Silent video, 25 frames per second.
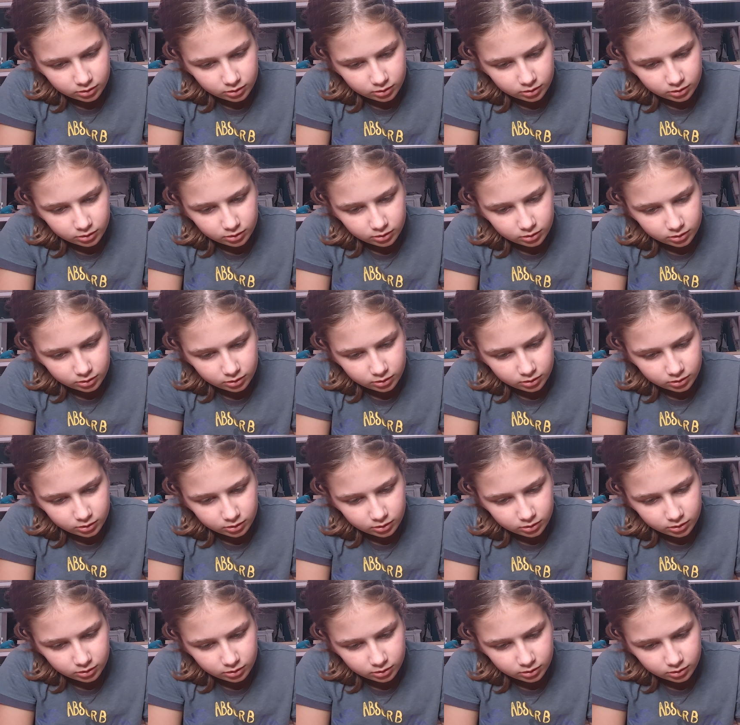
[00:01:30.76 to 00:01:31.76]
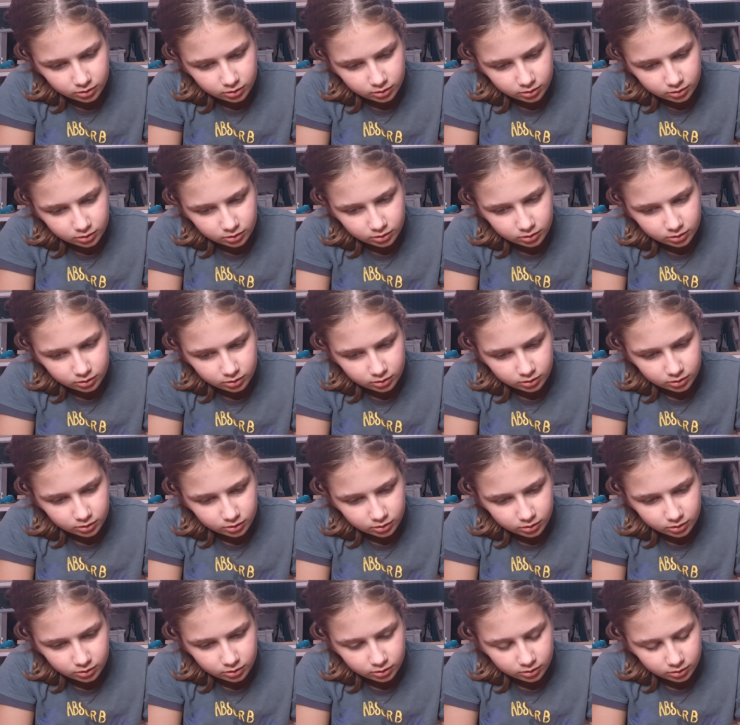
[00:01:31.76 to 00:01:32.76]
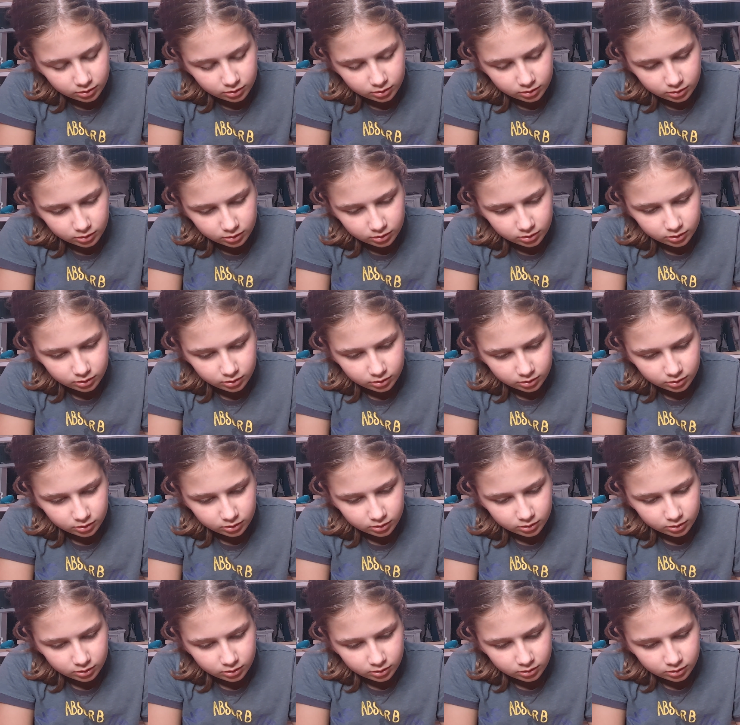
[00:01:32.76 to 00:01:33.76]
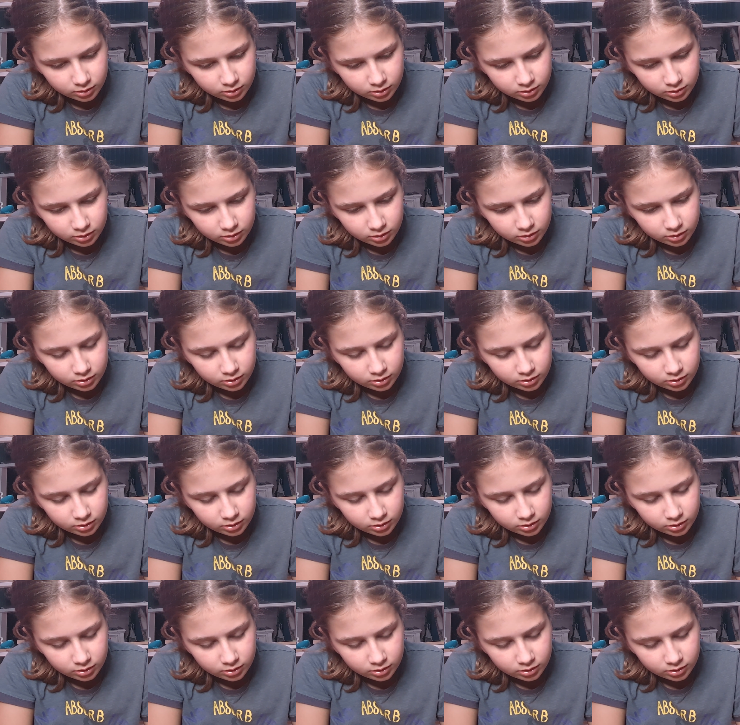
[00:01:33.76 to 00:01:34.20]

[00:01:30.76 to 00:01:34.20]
(no one is talking)